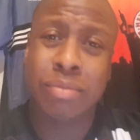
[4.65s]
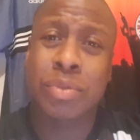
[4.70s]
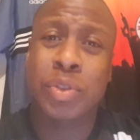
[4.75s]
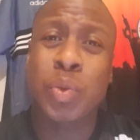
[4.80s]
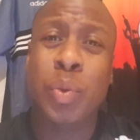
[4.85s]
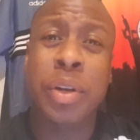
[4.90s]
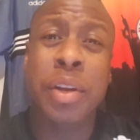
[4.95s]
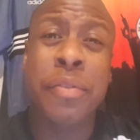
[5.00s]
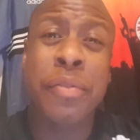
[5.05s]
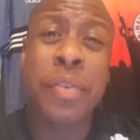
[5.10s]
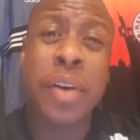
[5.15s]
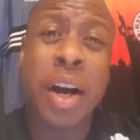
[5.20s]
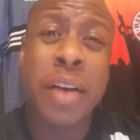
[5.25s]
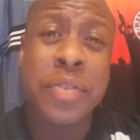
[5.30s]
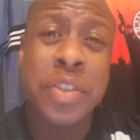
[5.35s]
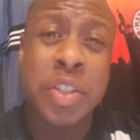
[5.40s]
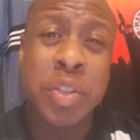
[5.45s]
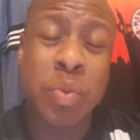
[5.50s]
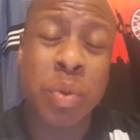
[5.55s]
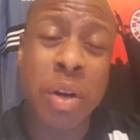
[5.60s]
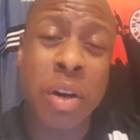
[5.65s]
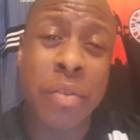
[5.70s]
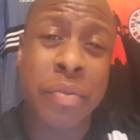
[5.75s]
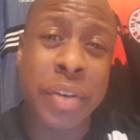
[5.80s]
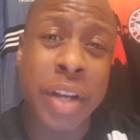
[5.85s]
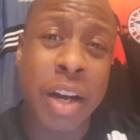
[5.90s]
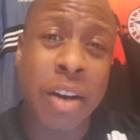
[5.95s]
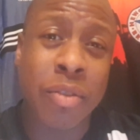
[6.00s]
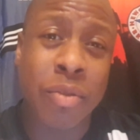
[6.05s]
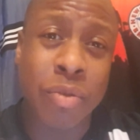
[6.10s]
25 to 12
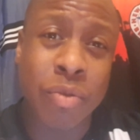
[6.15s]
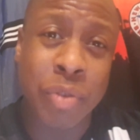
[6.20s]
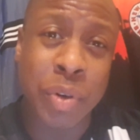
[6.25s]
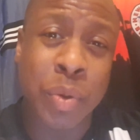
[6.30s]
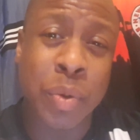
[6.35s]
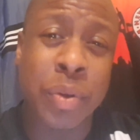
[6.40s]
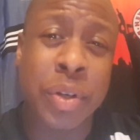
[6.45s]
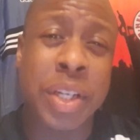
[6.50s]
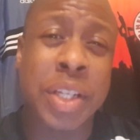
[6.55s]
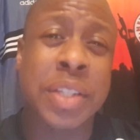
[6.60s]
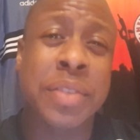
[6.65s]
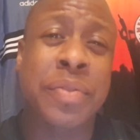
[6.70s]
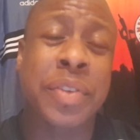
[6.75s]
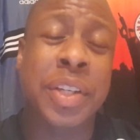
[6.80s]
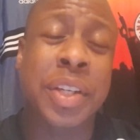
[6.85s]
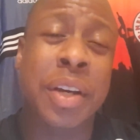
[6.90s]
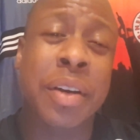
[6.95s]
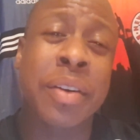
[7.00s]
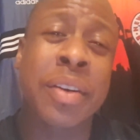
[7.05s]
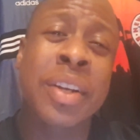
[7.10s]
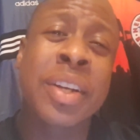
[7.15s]
now, recording this video.